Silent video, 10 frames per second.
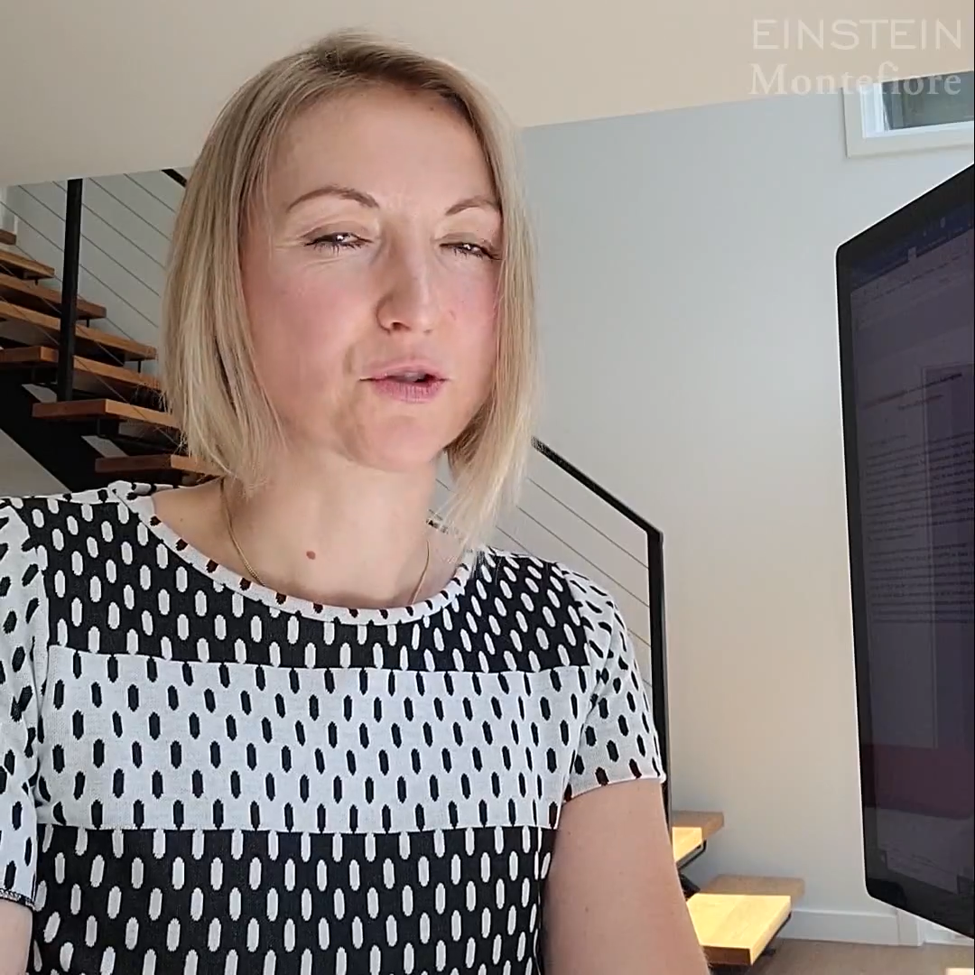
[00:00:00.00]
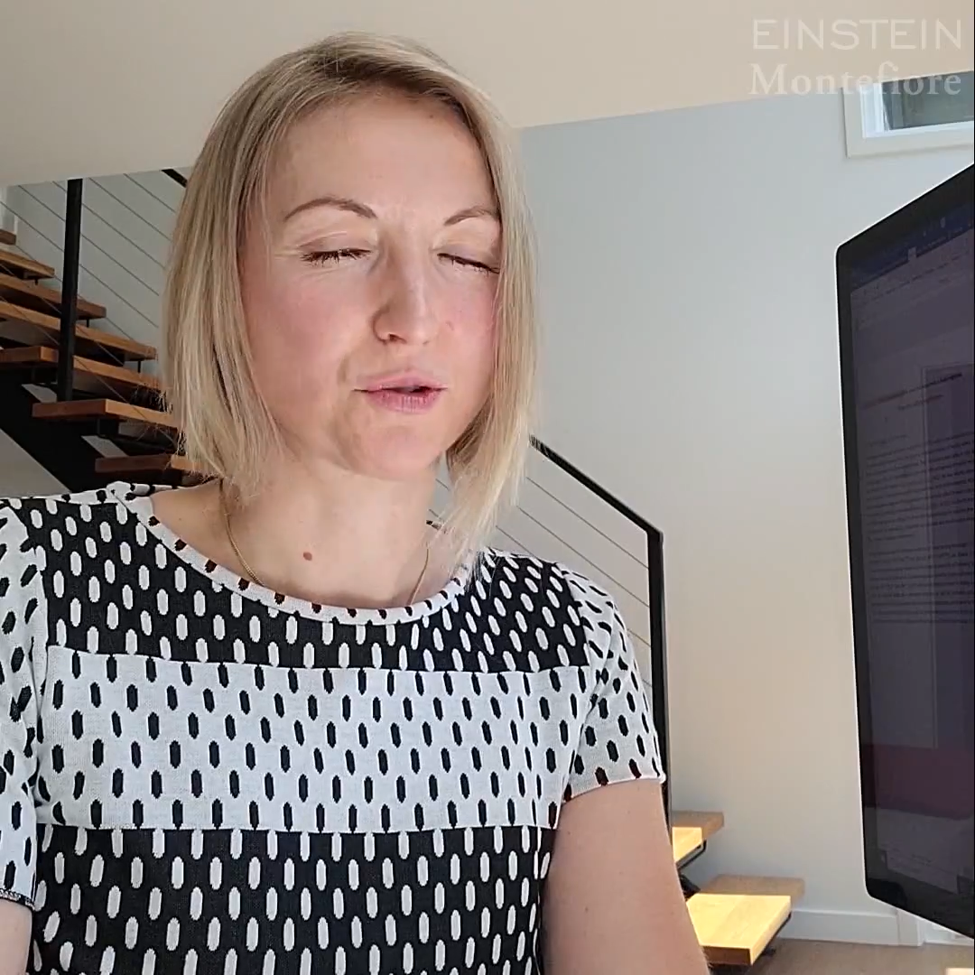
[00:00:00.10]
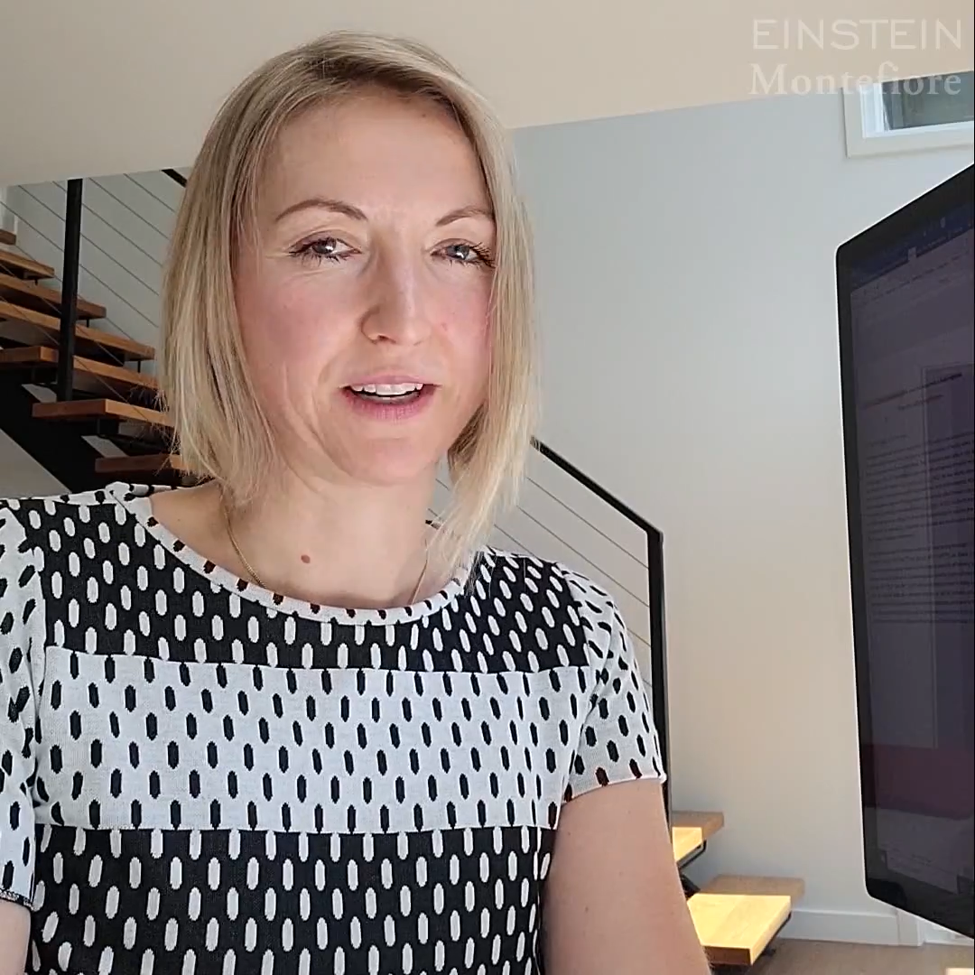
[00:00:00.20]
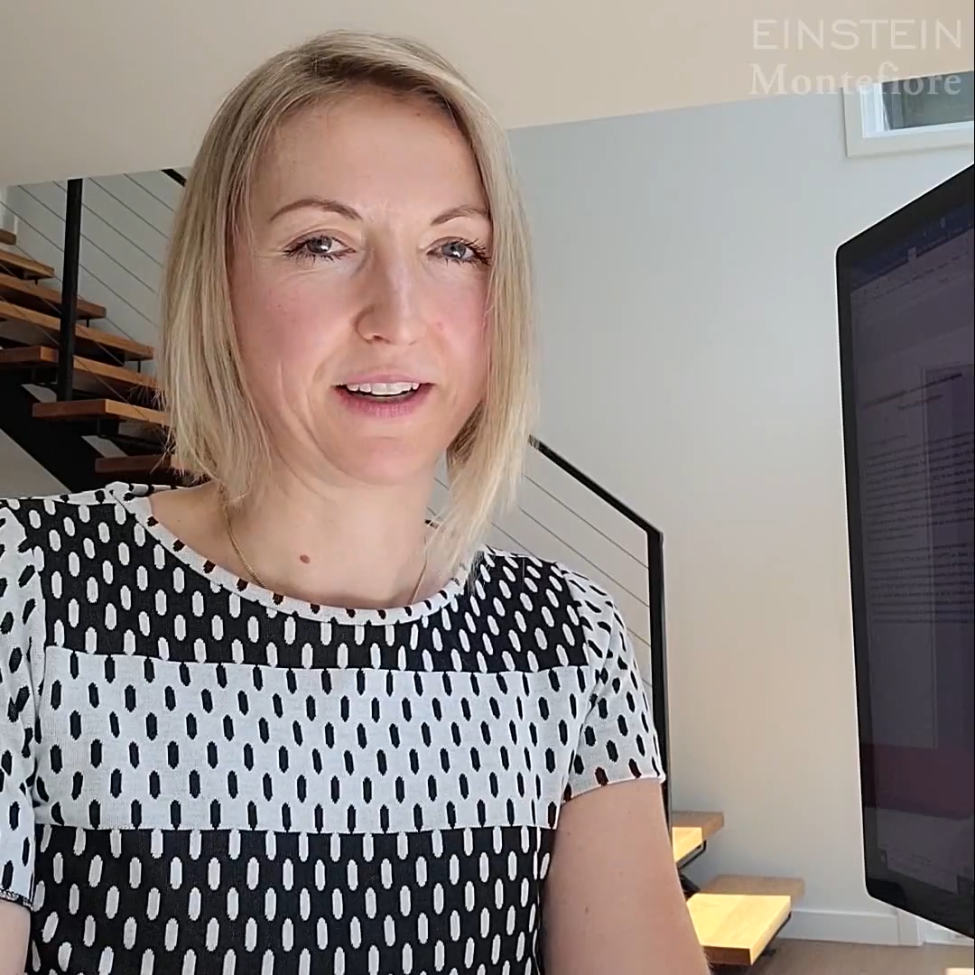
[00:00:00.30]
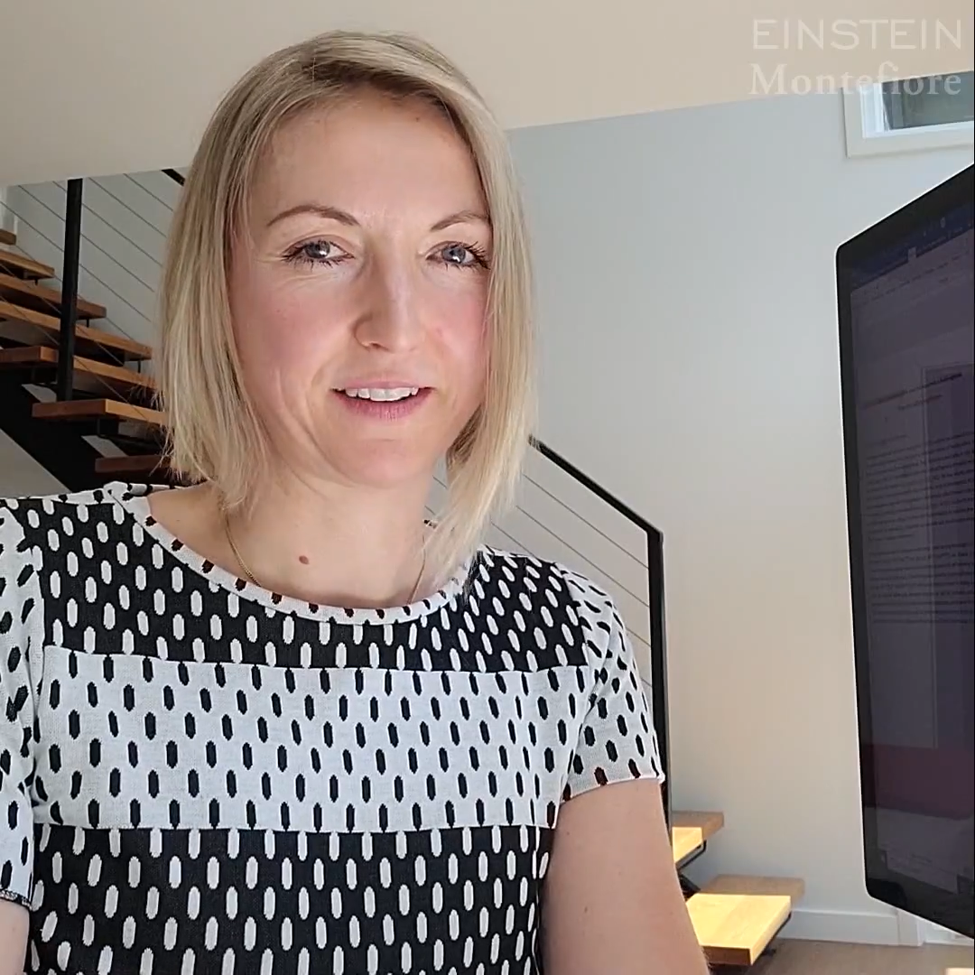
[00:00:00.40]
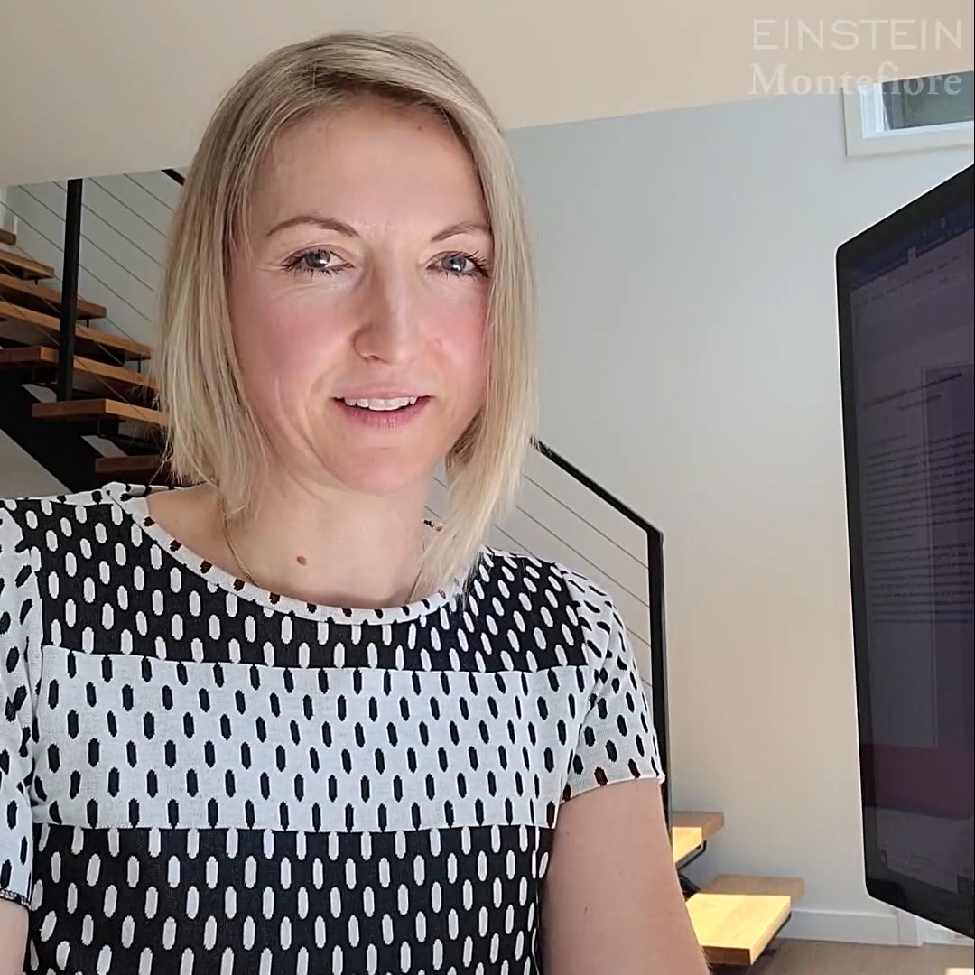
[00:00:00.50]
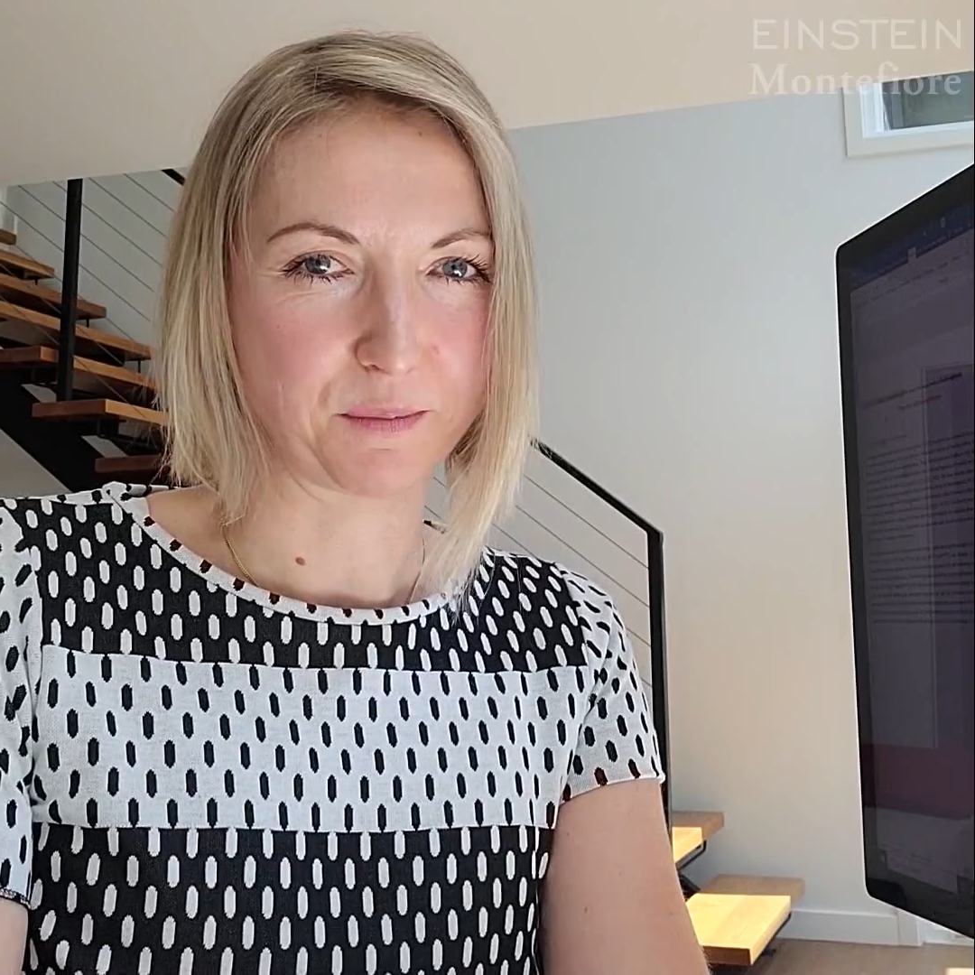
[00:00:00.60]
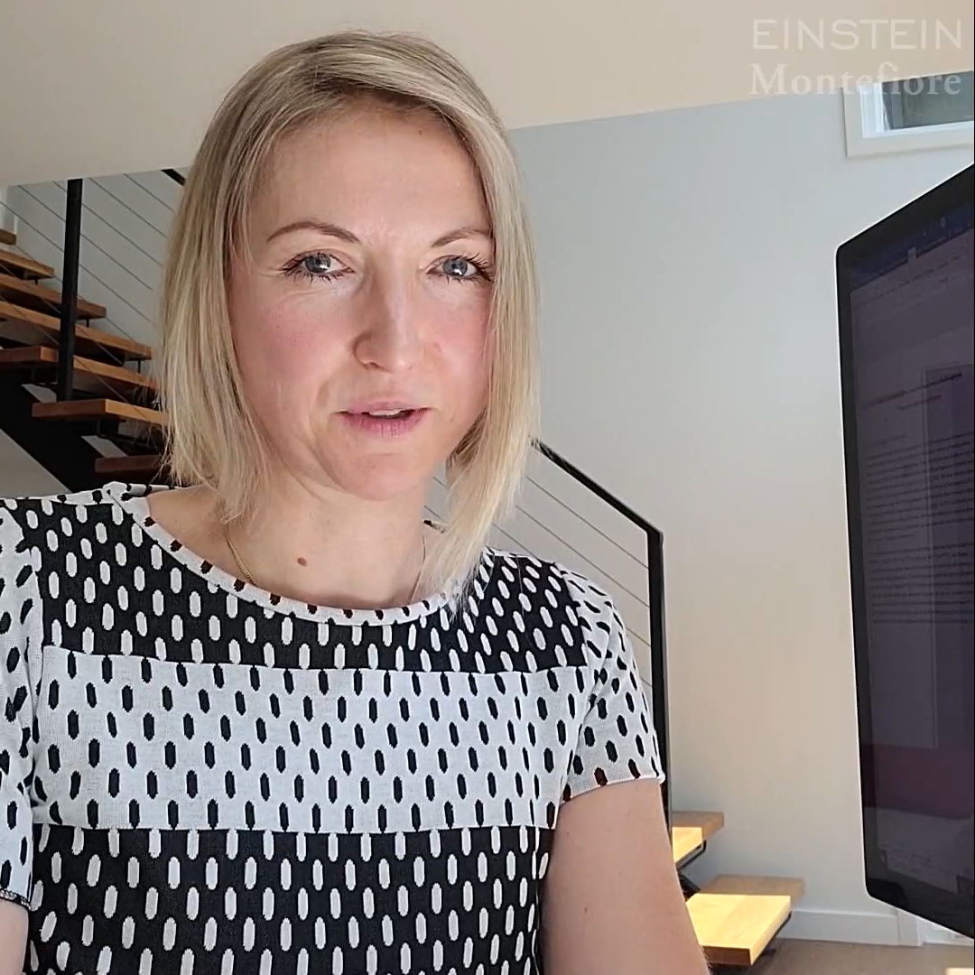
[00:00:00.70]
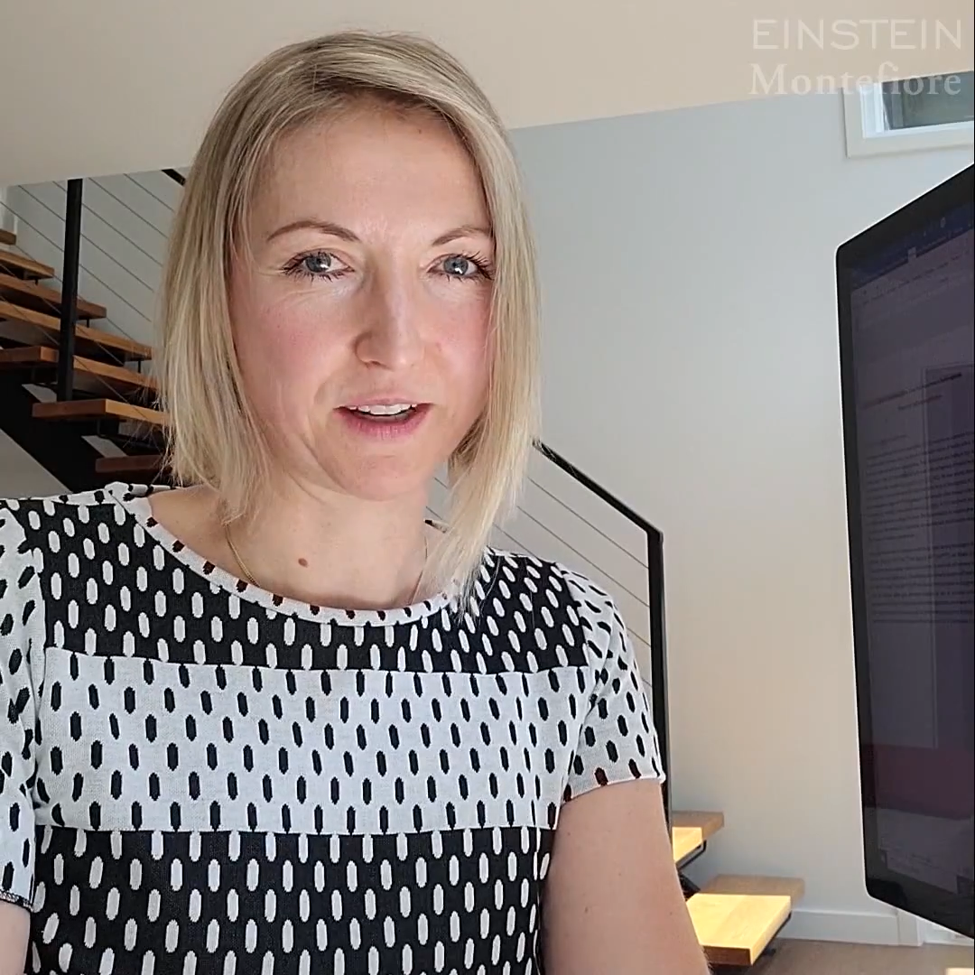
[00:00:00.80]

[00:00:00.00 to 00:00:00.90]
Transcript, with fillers: a trained stem